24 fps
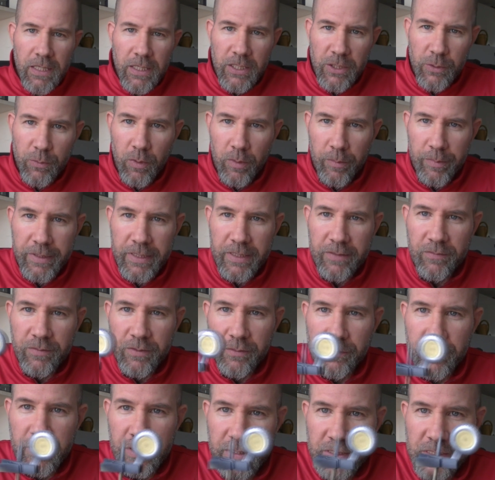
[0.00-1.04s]
you won't be able
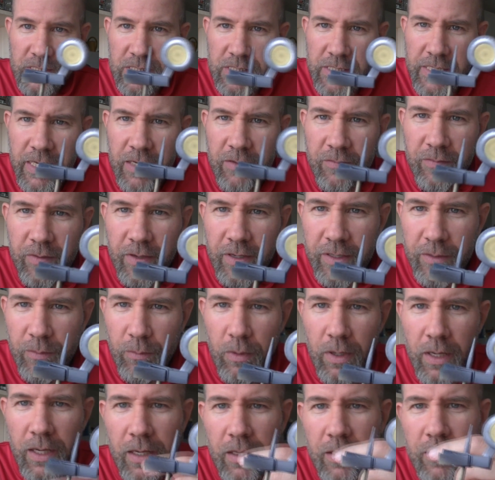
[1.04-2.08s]
to really see it very
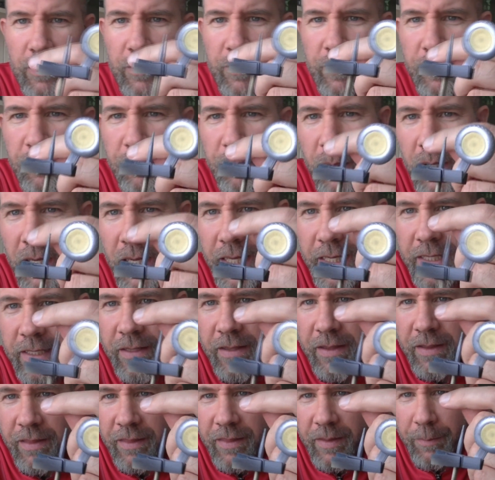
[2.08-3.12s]
well, but
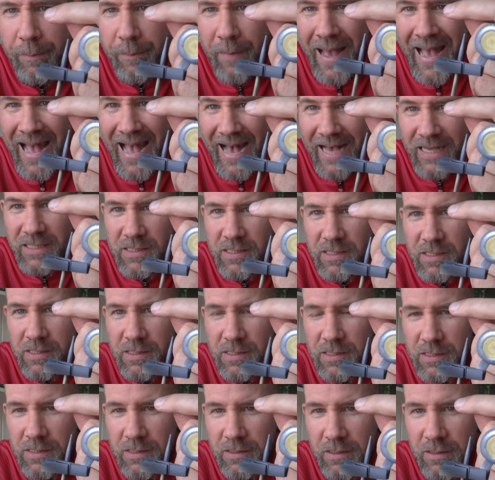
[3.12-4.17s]
the
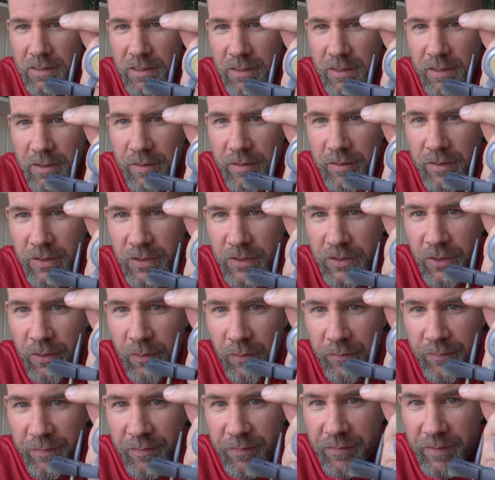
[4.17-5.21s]
masks
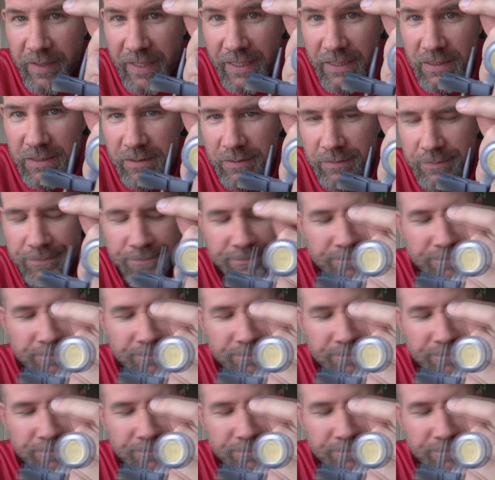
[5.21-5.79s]
don't fit.